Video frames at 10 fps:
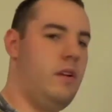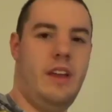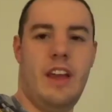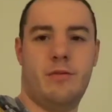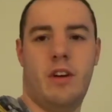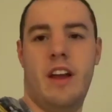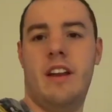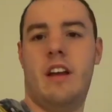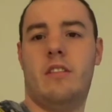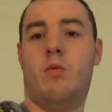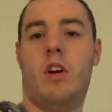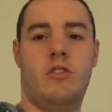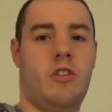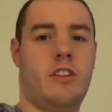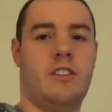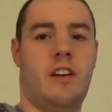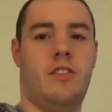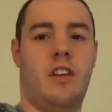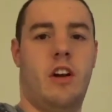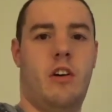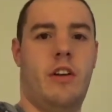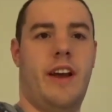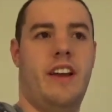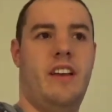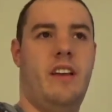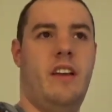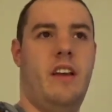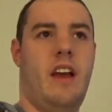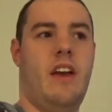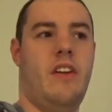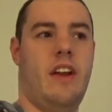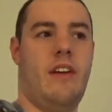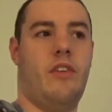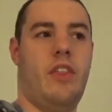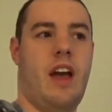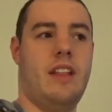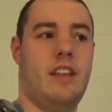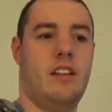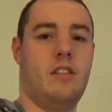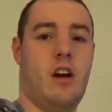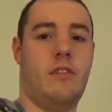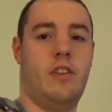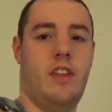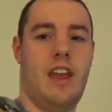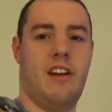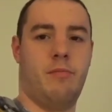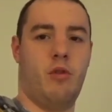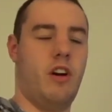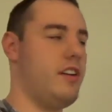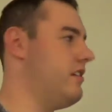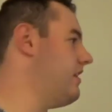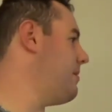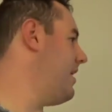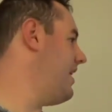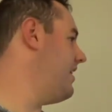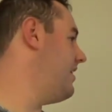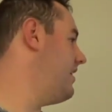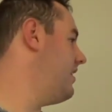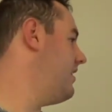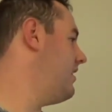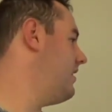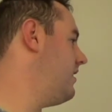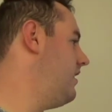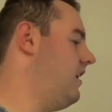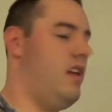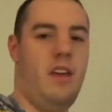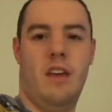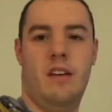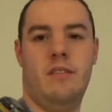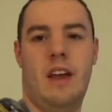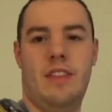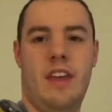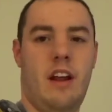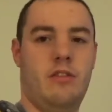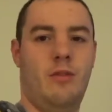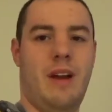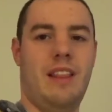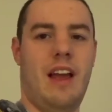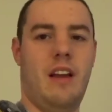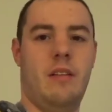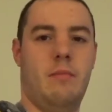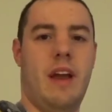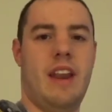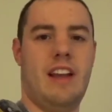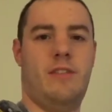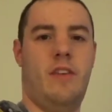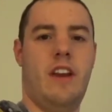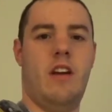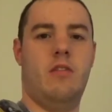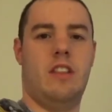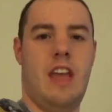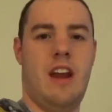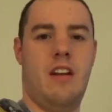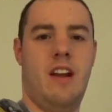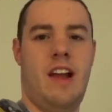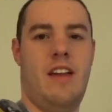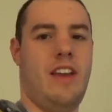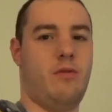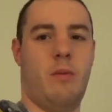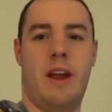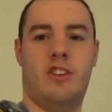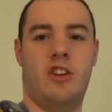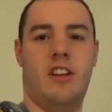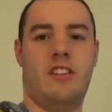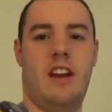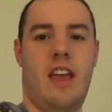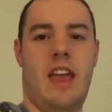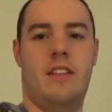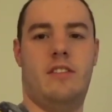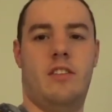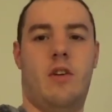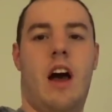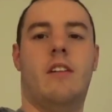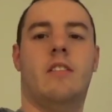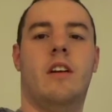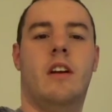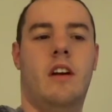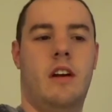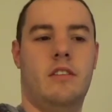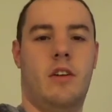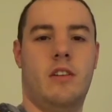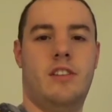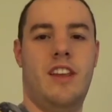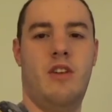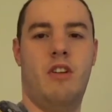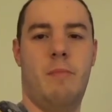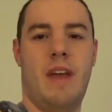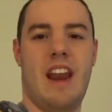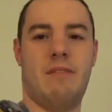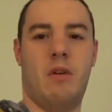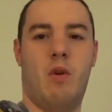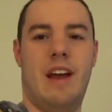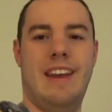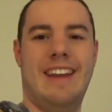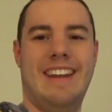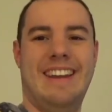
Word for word: Yes, we're heading down to Wall Drug, South Dakota. And then after that, then it's off to the airport. Right, Ma? Yeah. And then I'll do my my next video there, and that's where my journey's gonna end. So I'll so I'll see you in a bit, everyone.